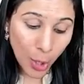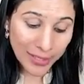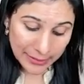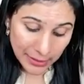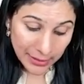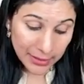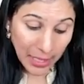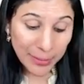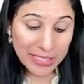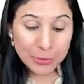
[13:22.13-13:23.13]
Alright,
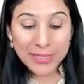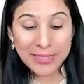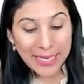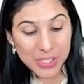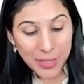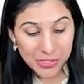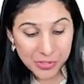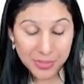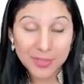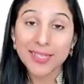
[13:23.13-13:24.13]
coming to the next
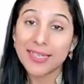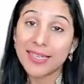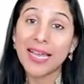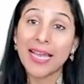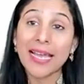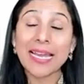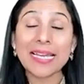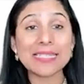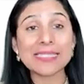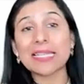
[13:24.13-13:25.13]
question
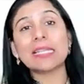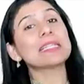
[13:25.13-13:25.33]
it is an